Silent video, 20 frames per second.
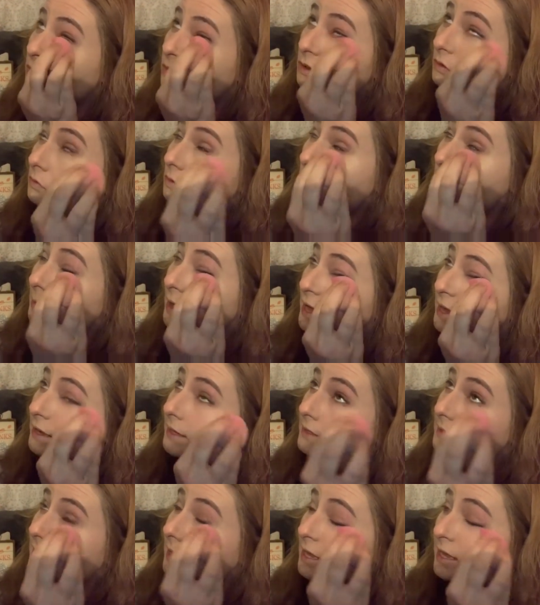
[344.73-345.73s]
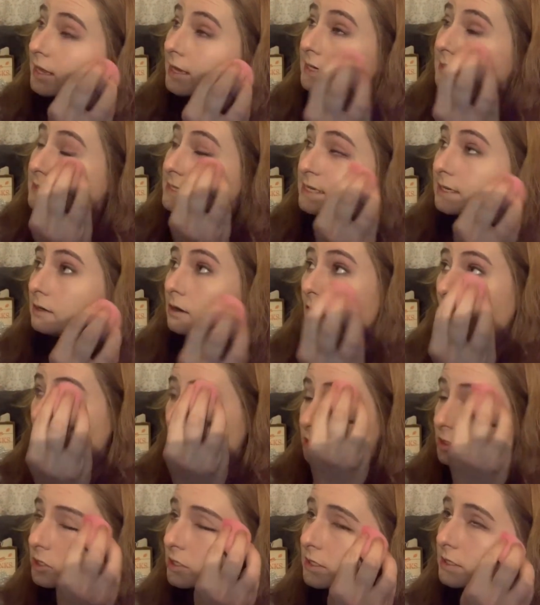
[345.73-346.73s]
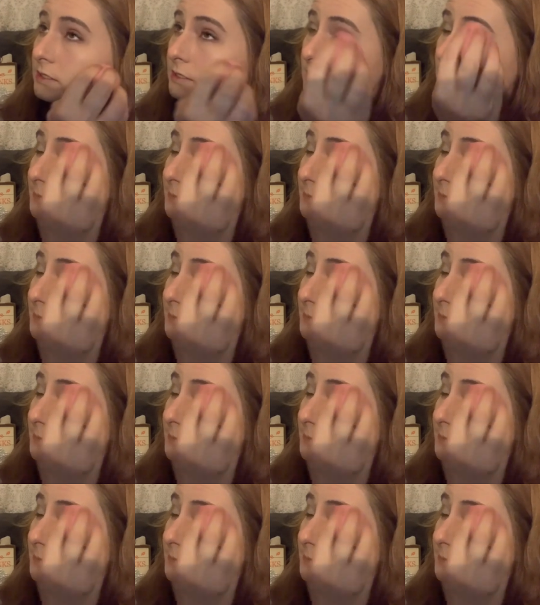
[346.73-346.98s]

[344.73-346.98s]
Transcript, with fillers: Well, back in the 1800s,